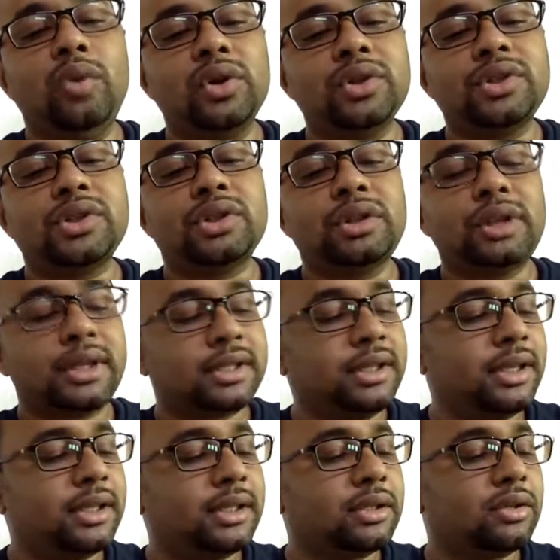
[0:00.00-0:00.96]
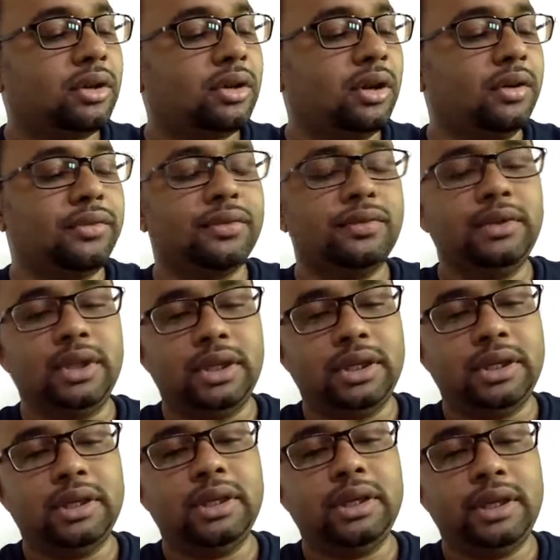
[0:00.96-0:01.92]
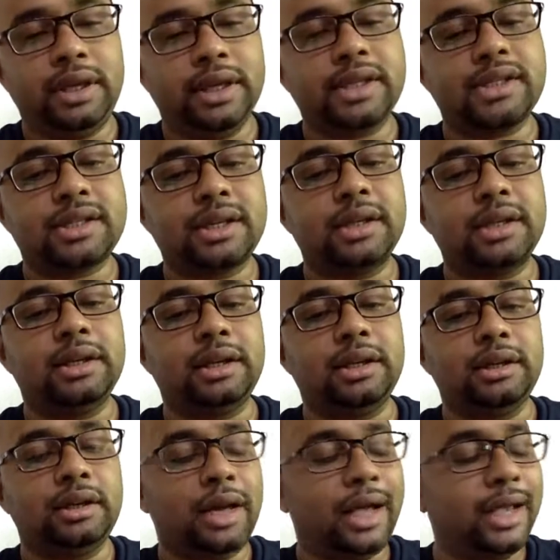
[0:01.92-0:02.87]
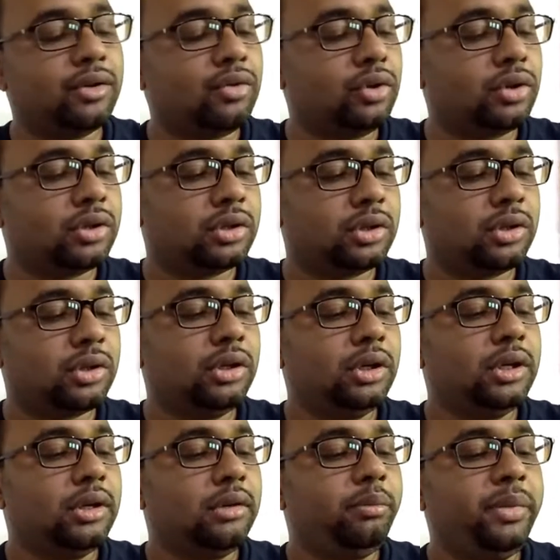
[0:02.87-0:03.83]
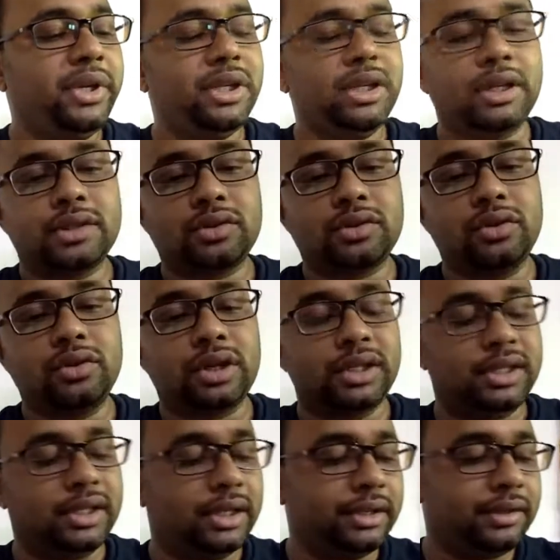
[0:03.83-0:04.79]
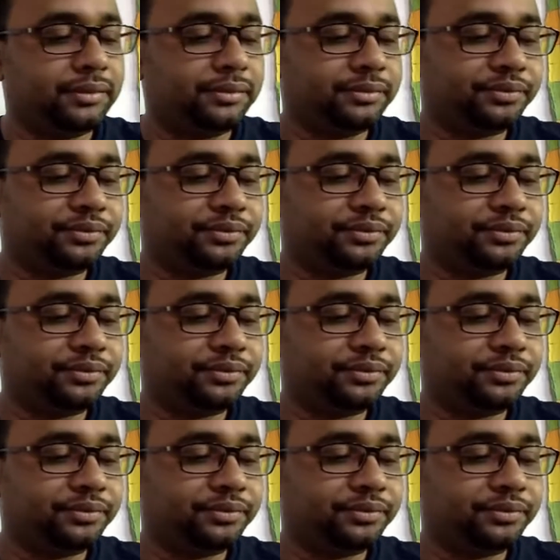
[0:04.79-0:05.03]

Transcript: monstrousness of the external. I quote Peter Sloterdijk.